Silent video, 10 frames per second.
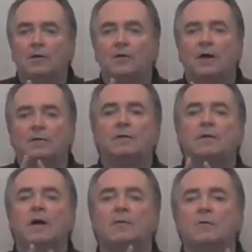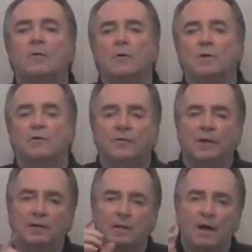You're not to lean on your own
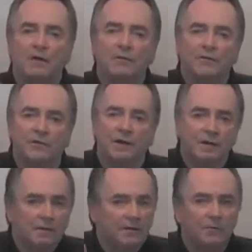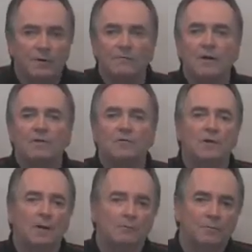understanding. That understanding, like the
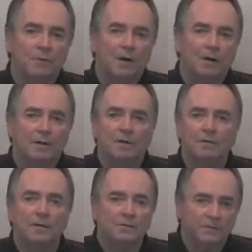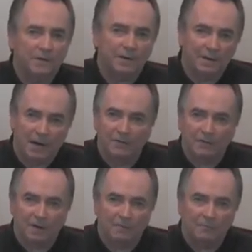revelation comes from God, the understanding has
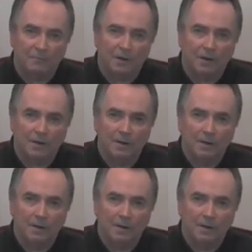to come from God.